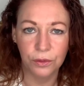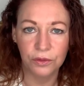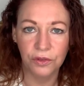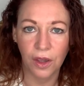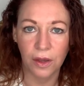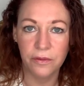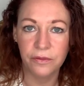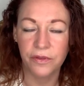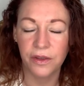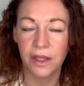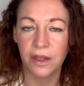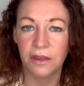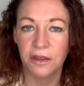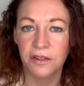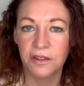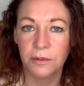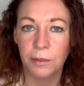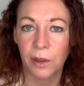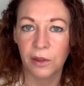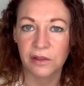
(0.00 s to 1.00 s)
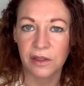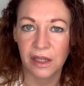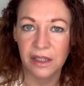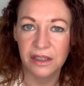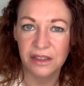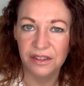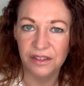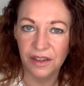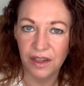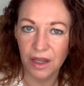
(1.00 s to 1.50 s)
Don't think this smells
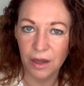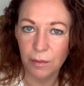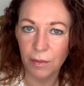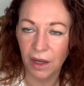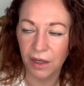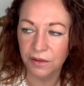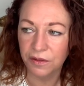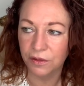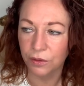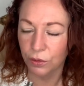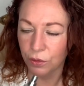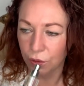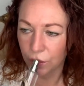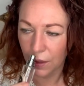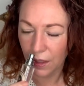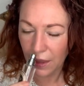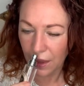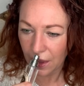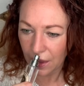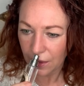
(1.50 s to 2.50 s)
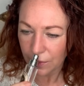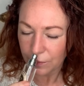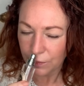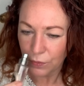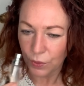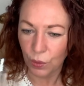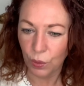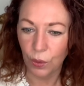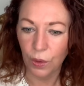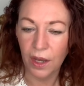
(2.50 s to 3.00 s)
like deer musk or
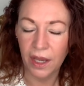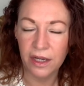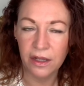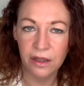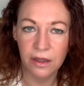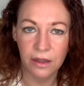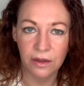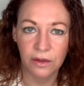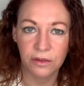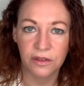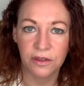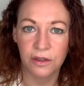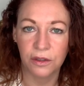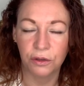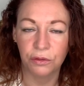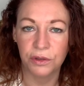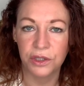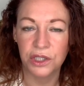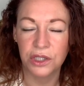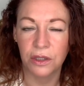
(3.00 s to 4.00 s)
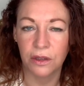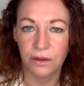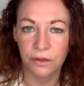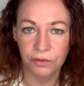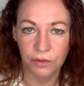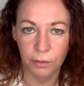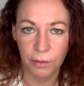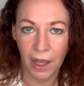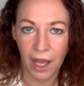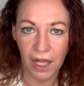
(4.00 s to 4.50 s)
or any secretions
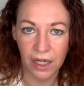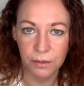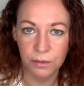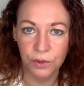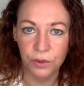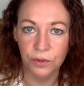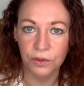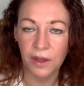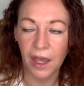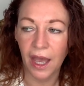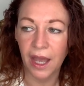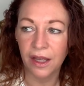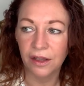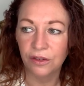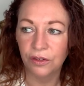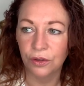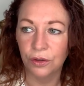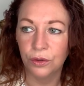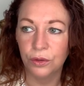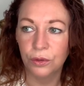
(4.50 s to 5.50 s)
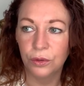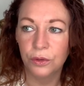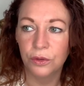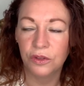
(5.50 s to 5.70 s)
from animals at all.